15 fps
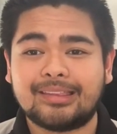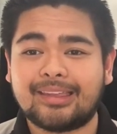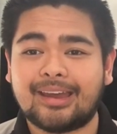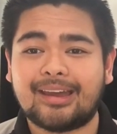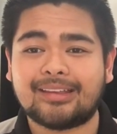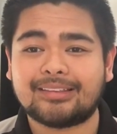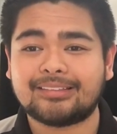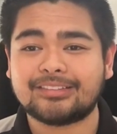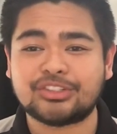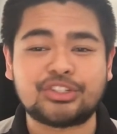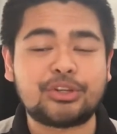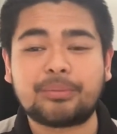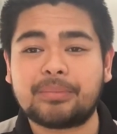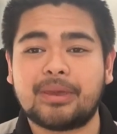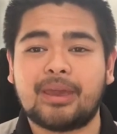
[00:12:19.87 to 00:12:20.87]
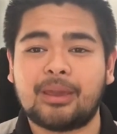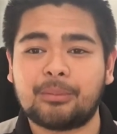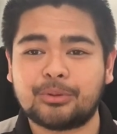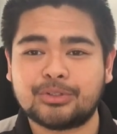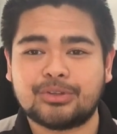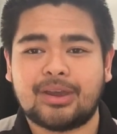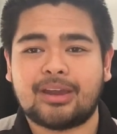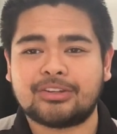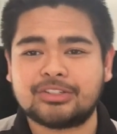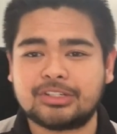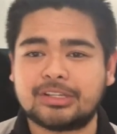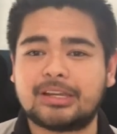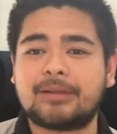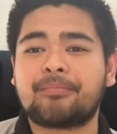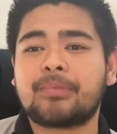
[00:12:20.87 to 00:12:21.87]
that she'll be able to
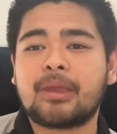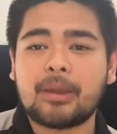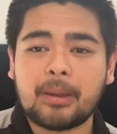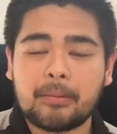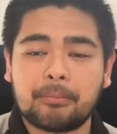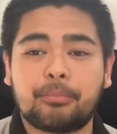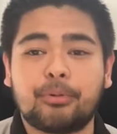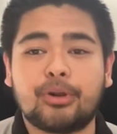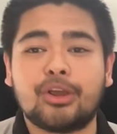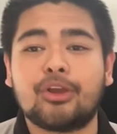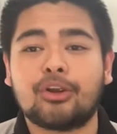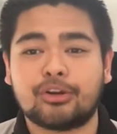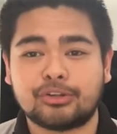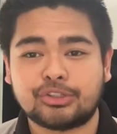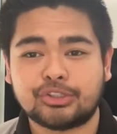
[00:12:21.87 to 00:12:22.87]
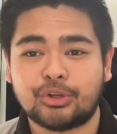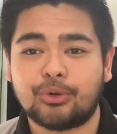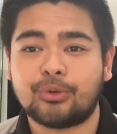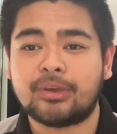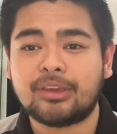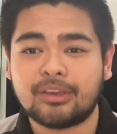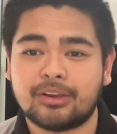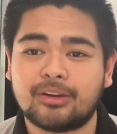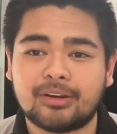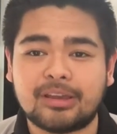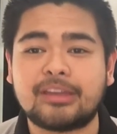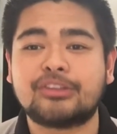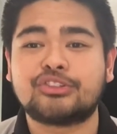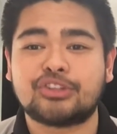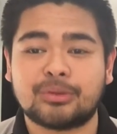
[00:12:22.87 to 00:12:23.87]
actually bring her show here
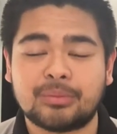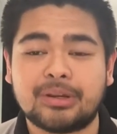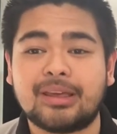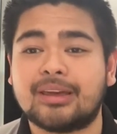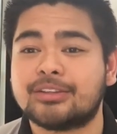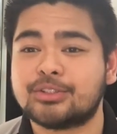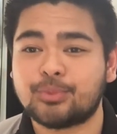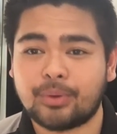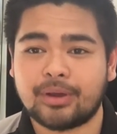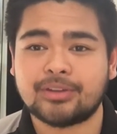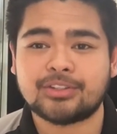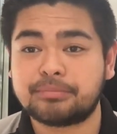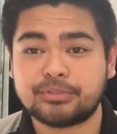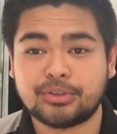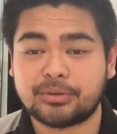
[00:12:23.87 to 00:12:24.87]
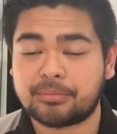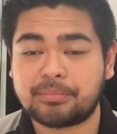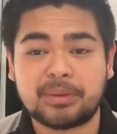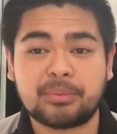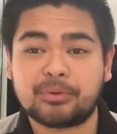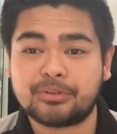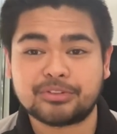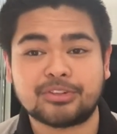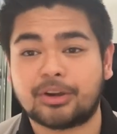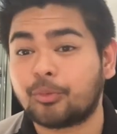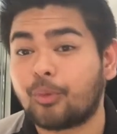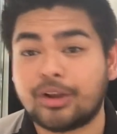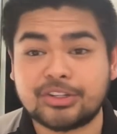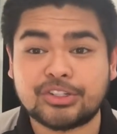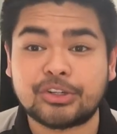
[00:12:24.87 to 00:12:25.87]
in Germany as well, so that people can start
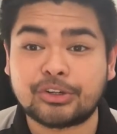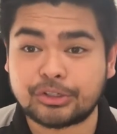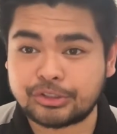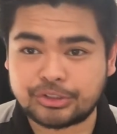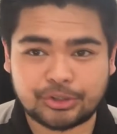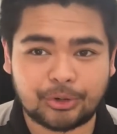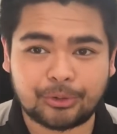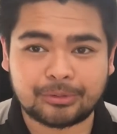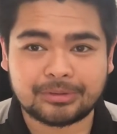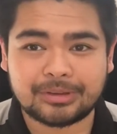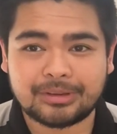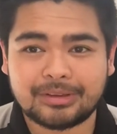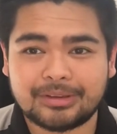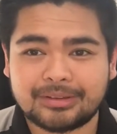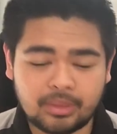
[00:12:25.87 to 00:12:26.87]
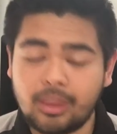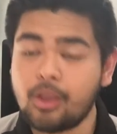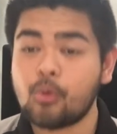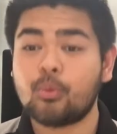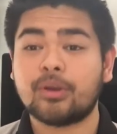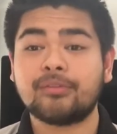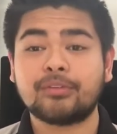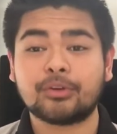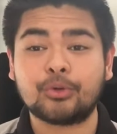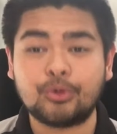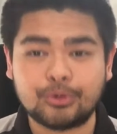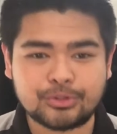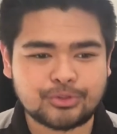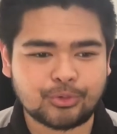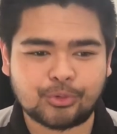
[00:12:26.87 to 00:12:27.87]
watching her show. One of the
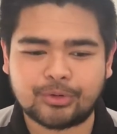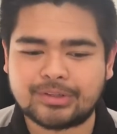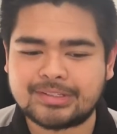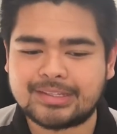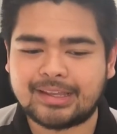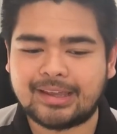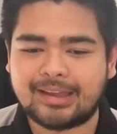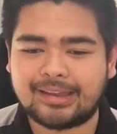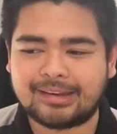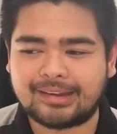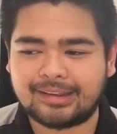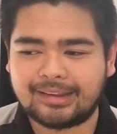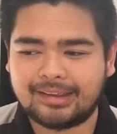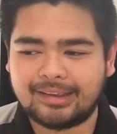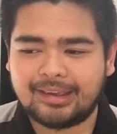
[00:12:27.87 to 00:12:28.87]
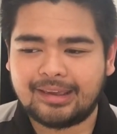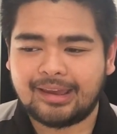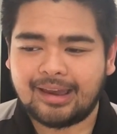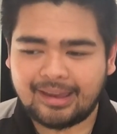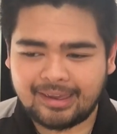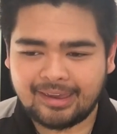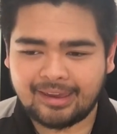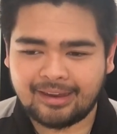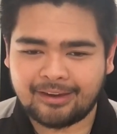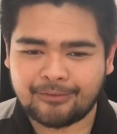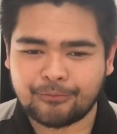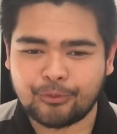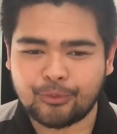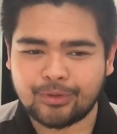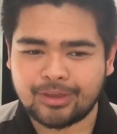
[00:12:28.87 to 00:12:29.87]
cool stories that I
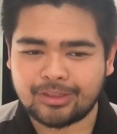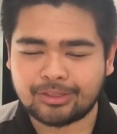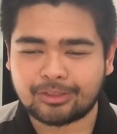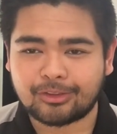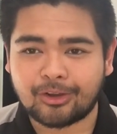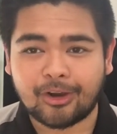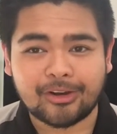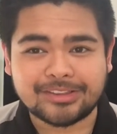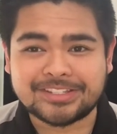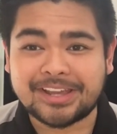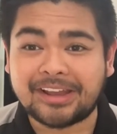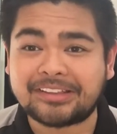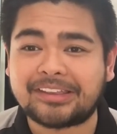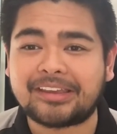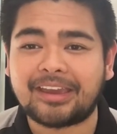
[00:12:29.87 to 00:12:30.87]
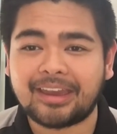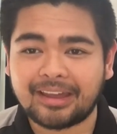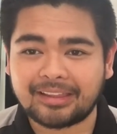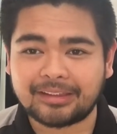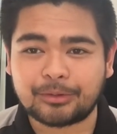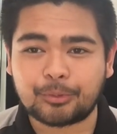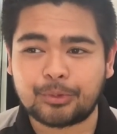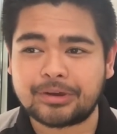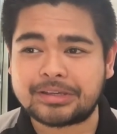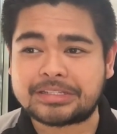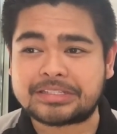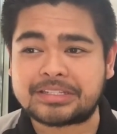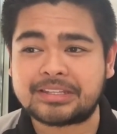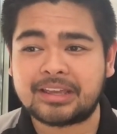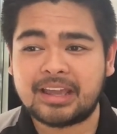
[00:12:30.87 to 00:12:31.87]
have with contacting Ellen
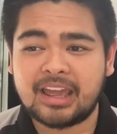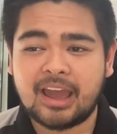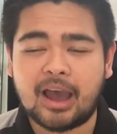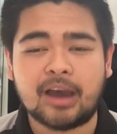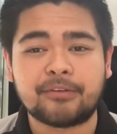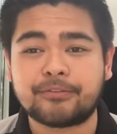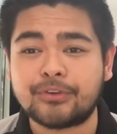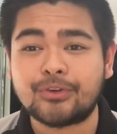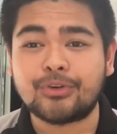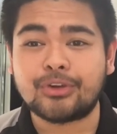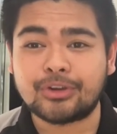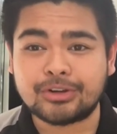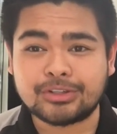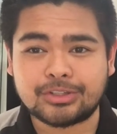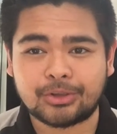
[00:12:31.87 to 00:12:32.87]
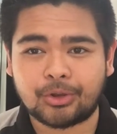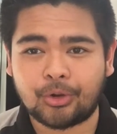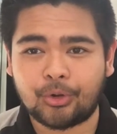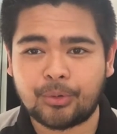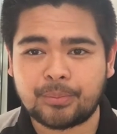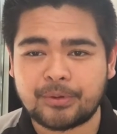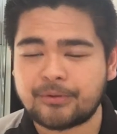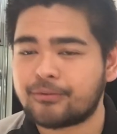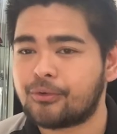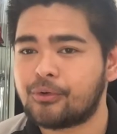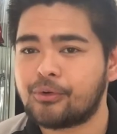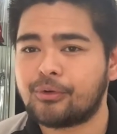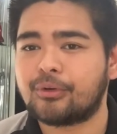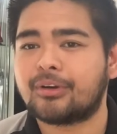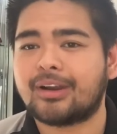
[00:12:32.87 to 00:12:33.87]
was a few years ago,
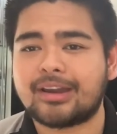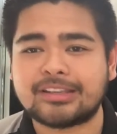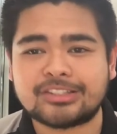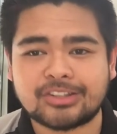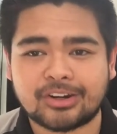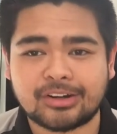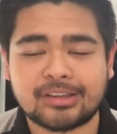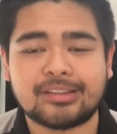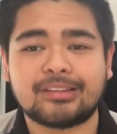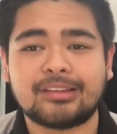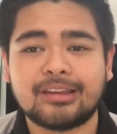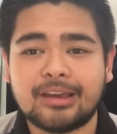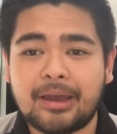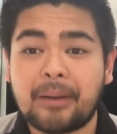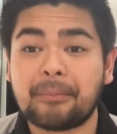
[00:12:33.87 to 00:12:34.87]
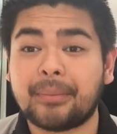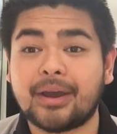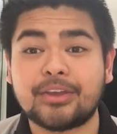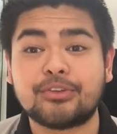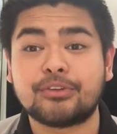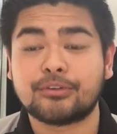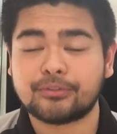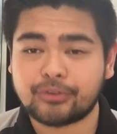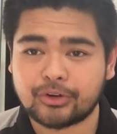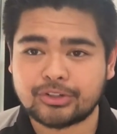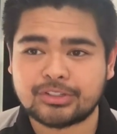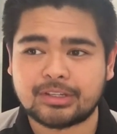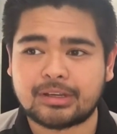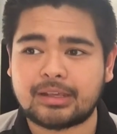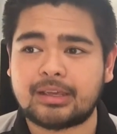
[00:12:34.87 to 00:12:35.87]
before I started my
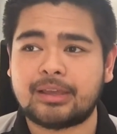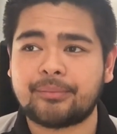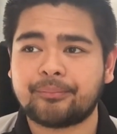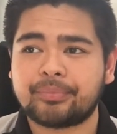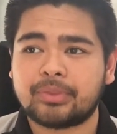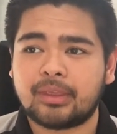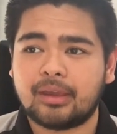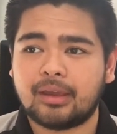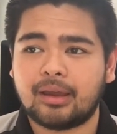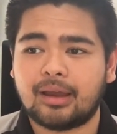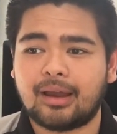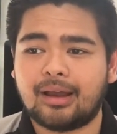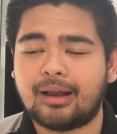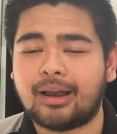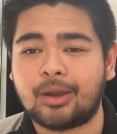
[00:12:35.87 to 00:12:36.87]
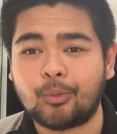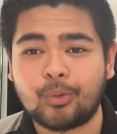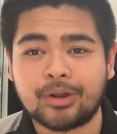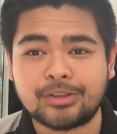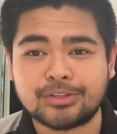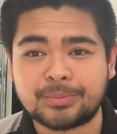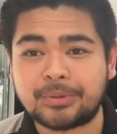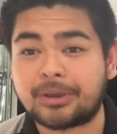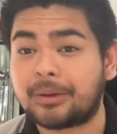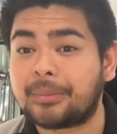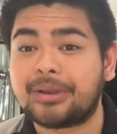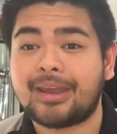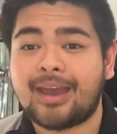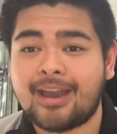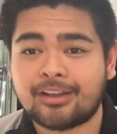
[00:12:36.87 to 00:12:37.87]
university, I wanted to become
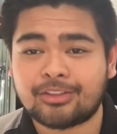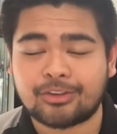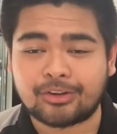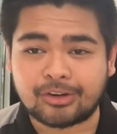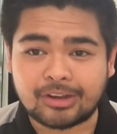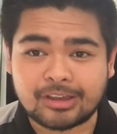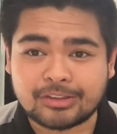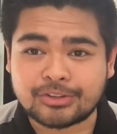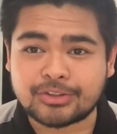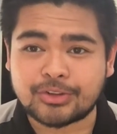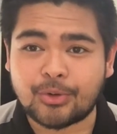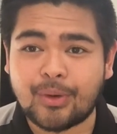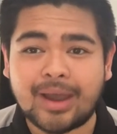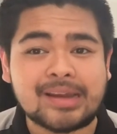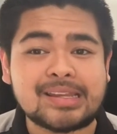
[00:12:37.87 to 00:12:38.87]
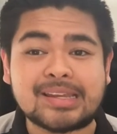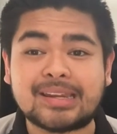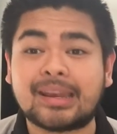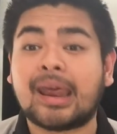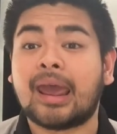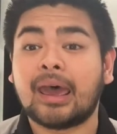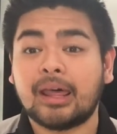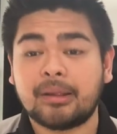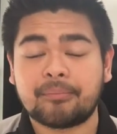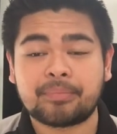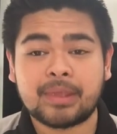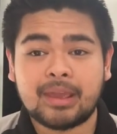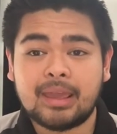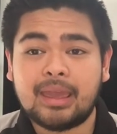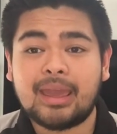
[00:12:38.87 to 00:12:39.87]
an actor, and so I needed help,
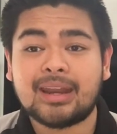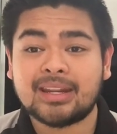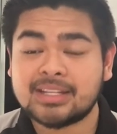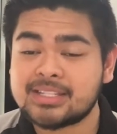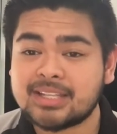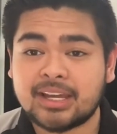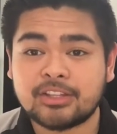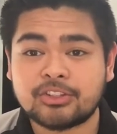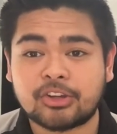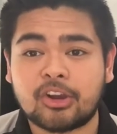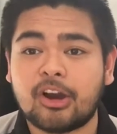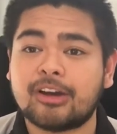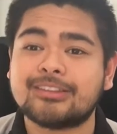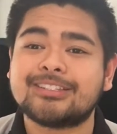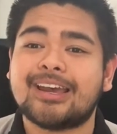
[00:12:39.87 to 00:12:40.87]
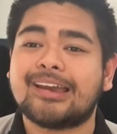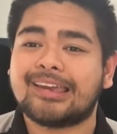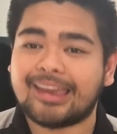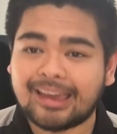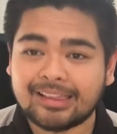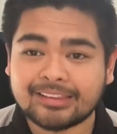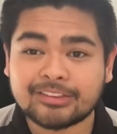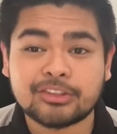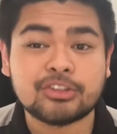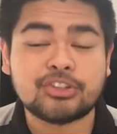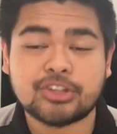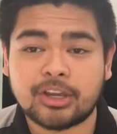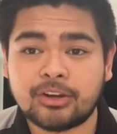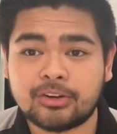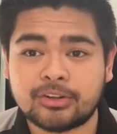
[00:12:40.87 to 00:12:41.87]
and I decided to contact Ellen
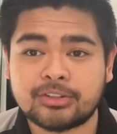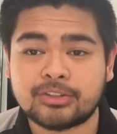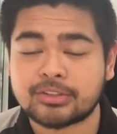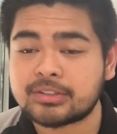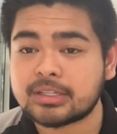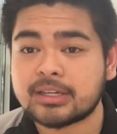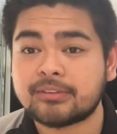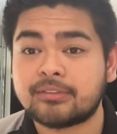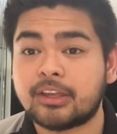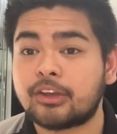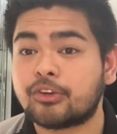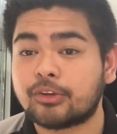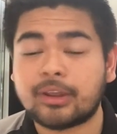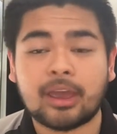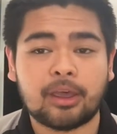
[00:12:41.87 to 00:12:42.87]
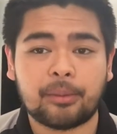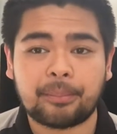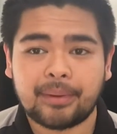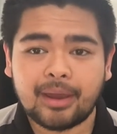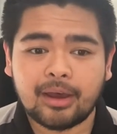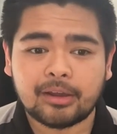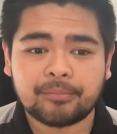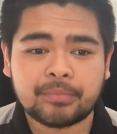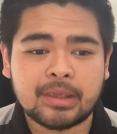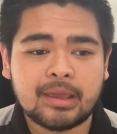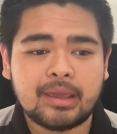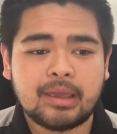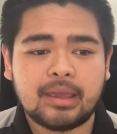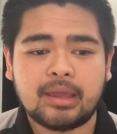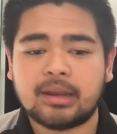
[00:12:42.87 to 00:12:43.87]
DeGeneres to see if they could help out.
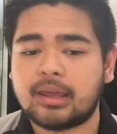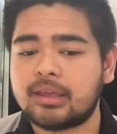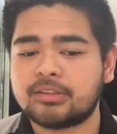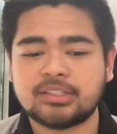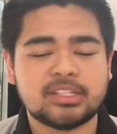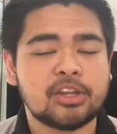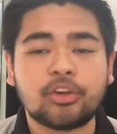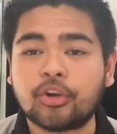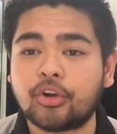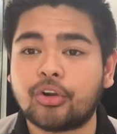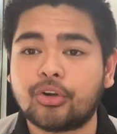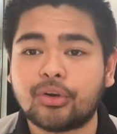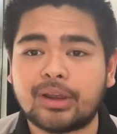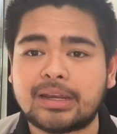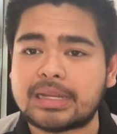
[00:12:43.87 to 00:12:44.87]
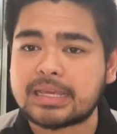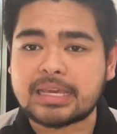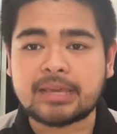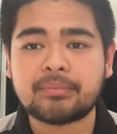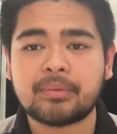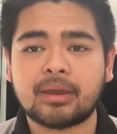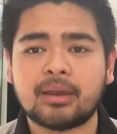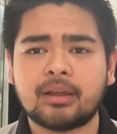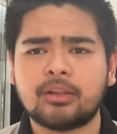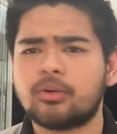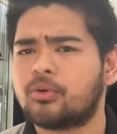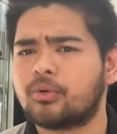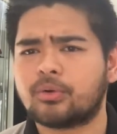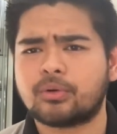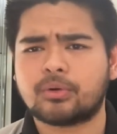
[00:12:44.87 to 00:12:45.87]
And I sent her an email
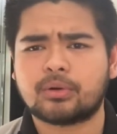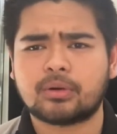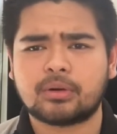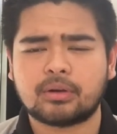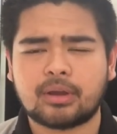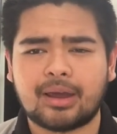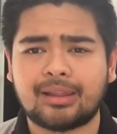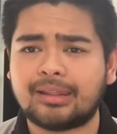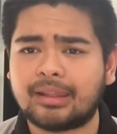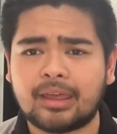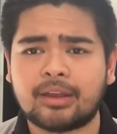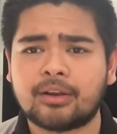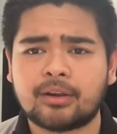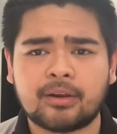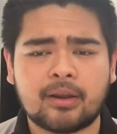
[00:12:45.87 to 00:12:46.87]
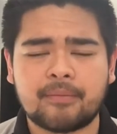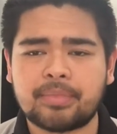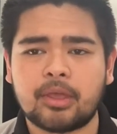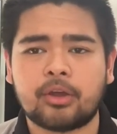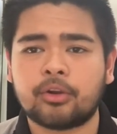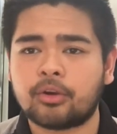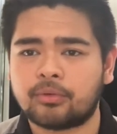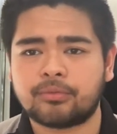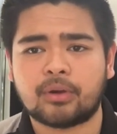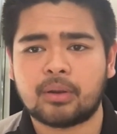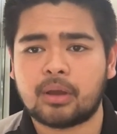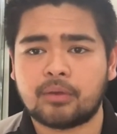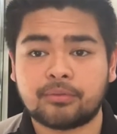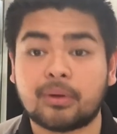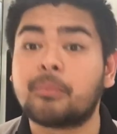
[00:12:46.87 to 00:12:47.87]
or a letter on her,
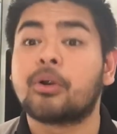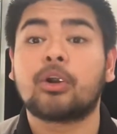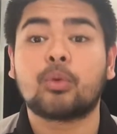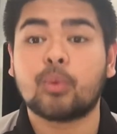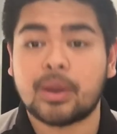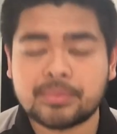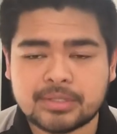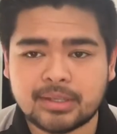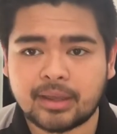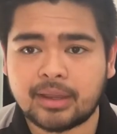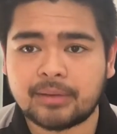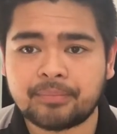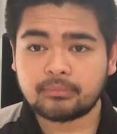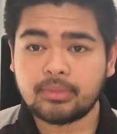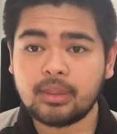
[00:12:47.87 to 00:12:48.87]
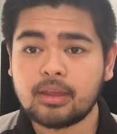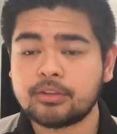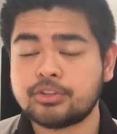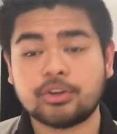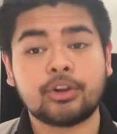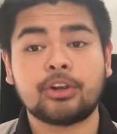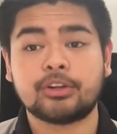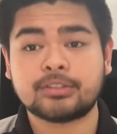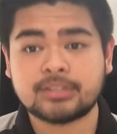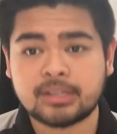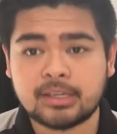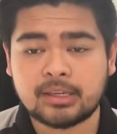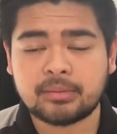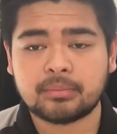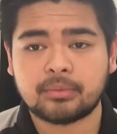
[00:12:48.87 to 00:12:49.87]
from her website to her
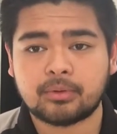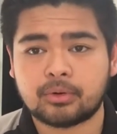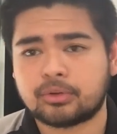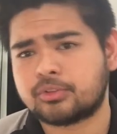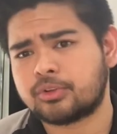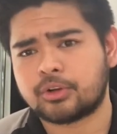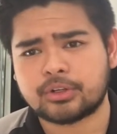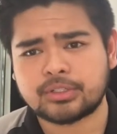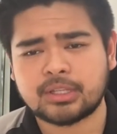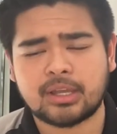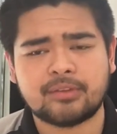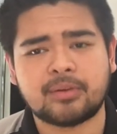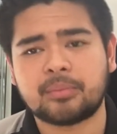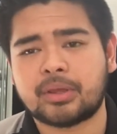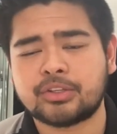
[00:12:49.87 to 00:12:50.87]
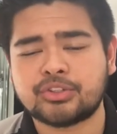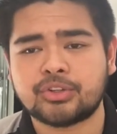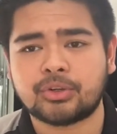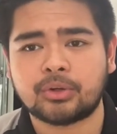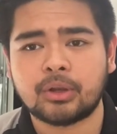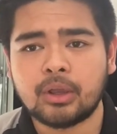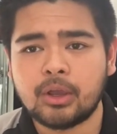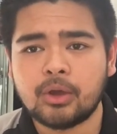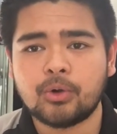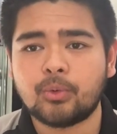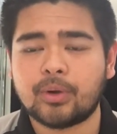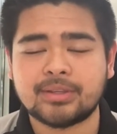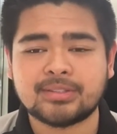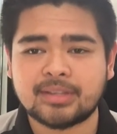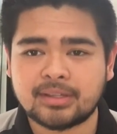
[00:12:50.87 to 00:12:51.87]
team, or to herself, I'm not sure
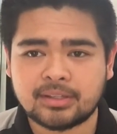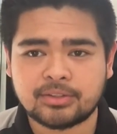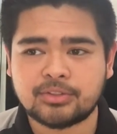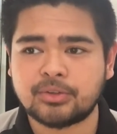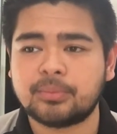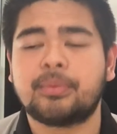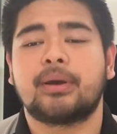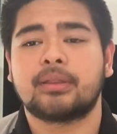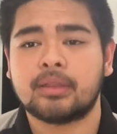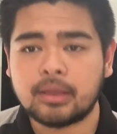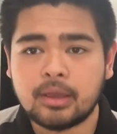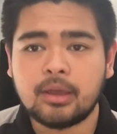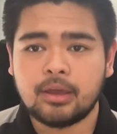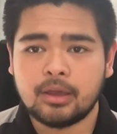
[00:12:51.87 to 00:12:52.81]
who I sent it to, but